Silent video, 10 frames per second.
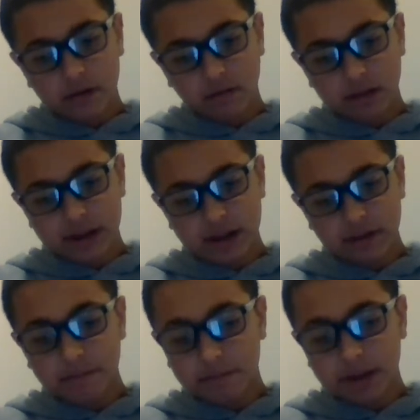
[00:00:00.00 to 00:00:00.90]

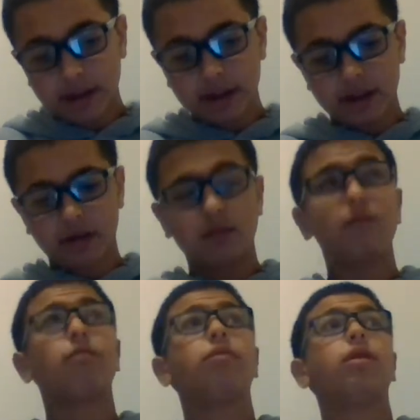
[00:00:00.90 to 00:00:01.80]
Risky Business
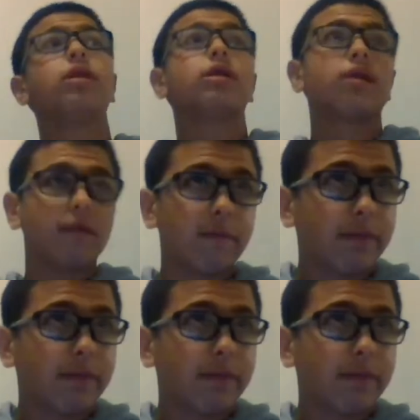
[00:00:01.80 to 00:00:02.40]
was